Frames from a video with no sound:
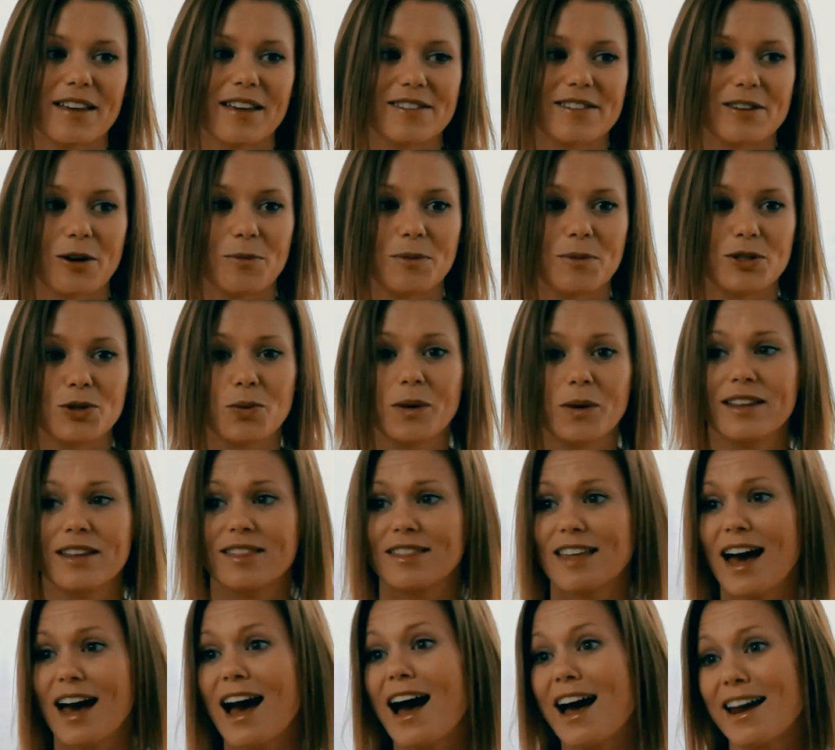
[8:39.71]
So between
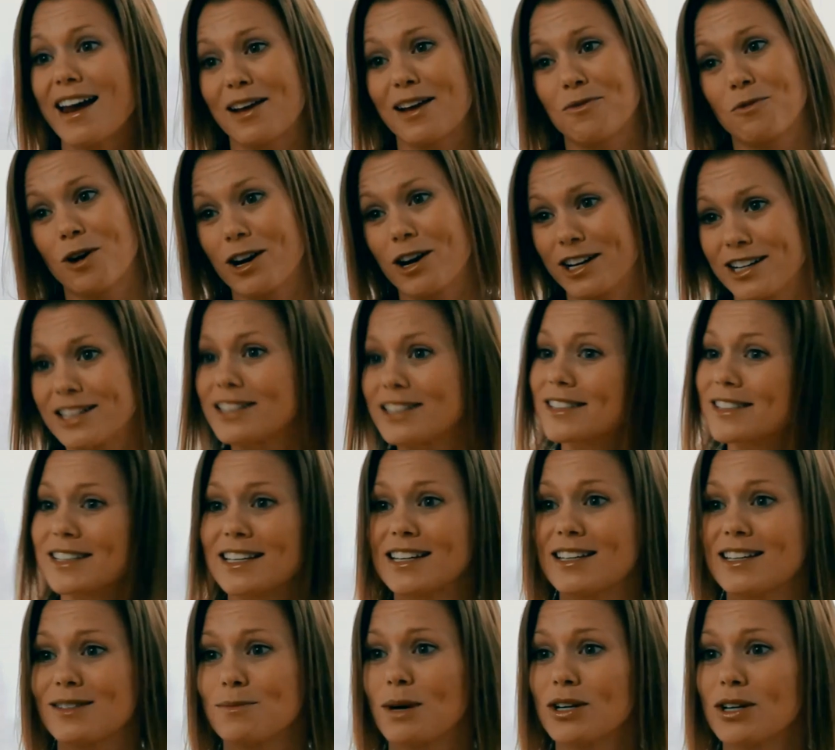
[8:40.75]
that and wanting to see
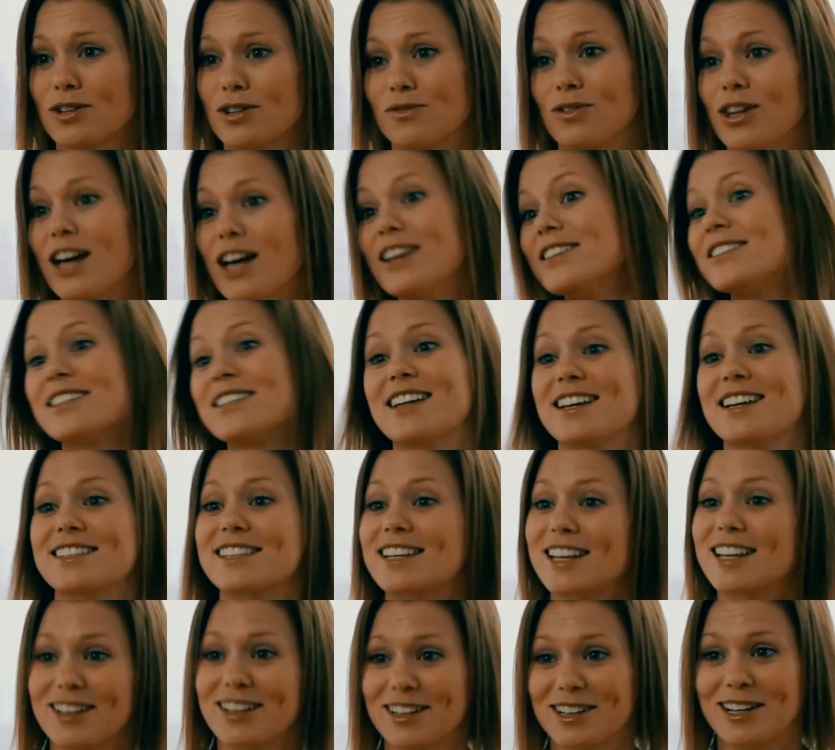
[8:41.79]
as much of London as
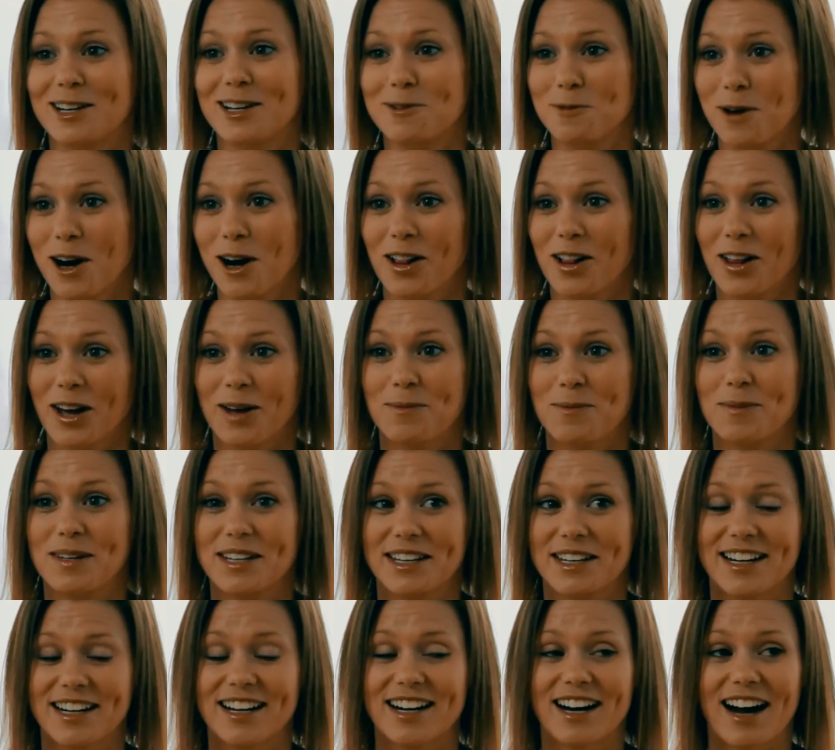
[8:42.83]
I could while I'm
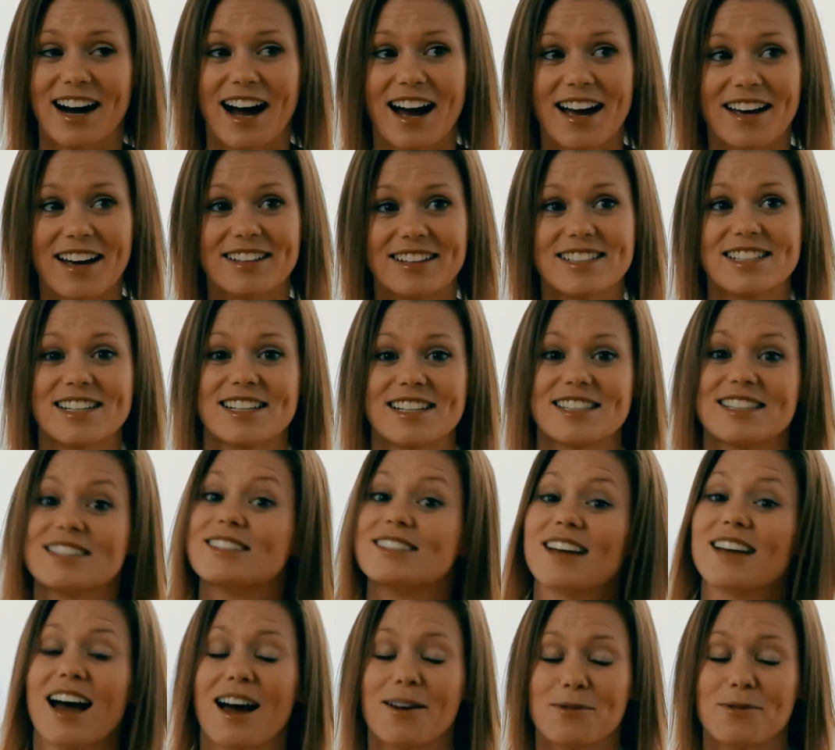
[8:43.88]
here, I
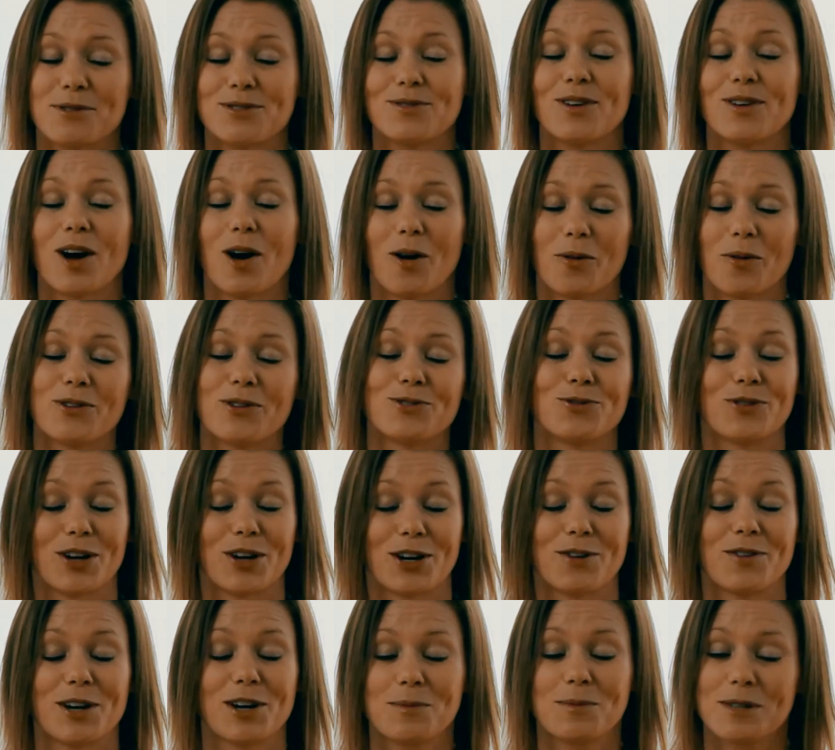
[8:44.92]
was always
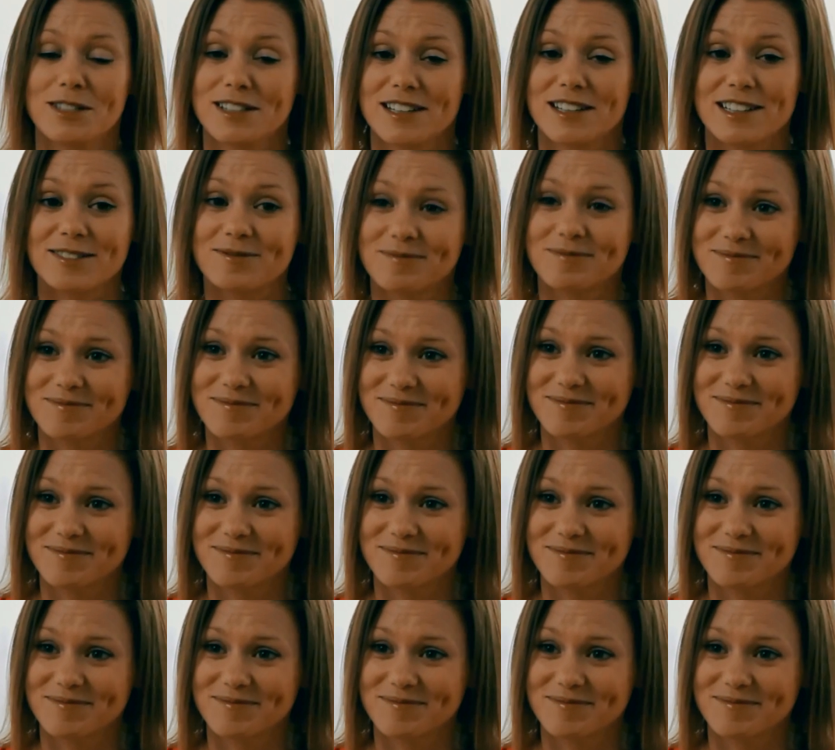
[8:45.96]
very, very busy.